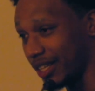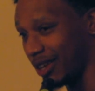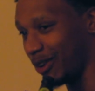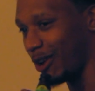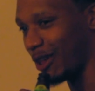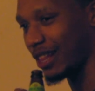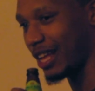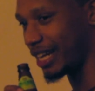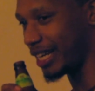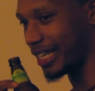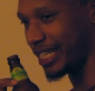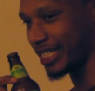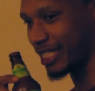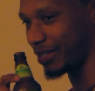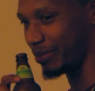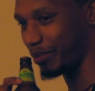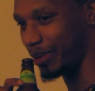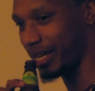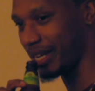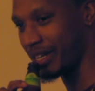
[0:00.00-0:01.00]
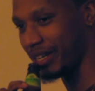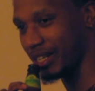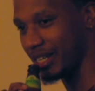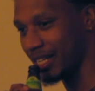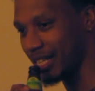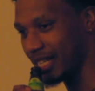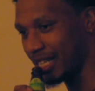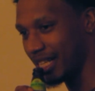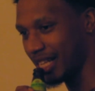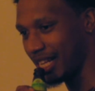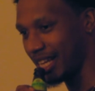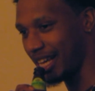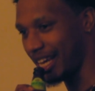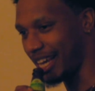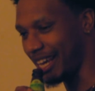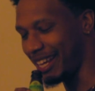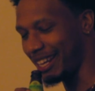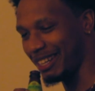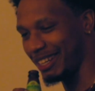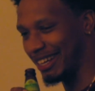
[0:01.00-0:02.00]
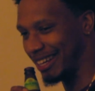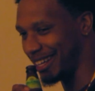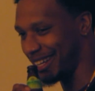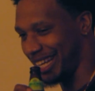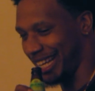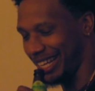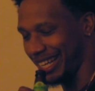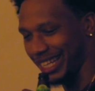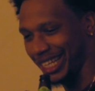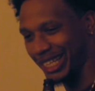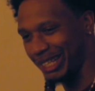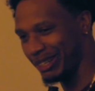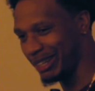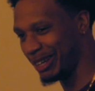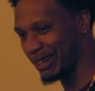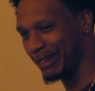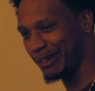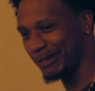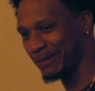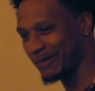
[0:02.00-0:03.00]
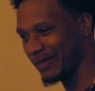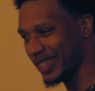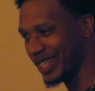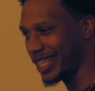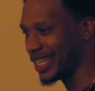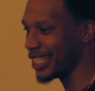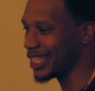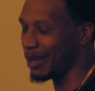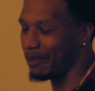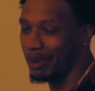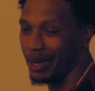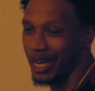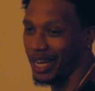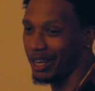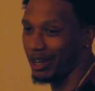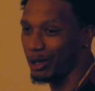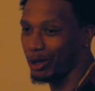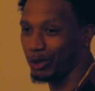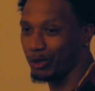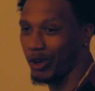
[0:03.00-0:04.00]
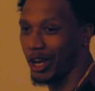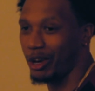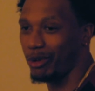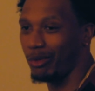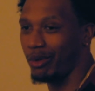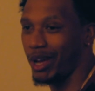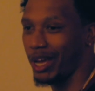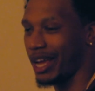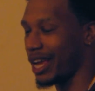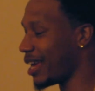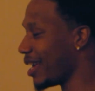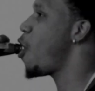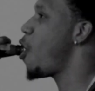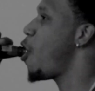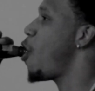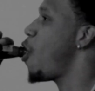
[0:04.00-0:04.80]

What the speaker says: All I need is some beer, and you know, the pain goes right away.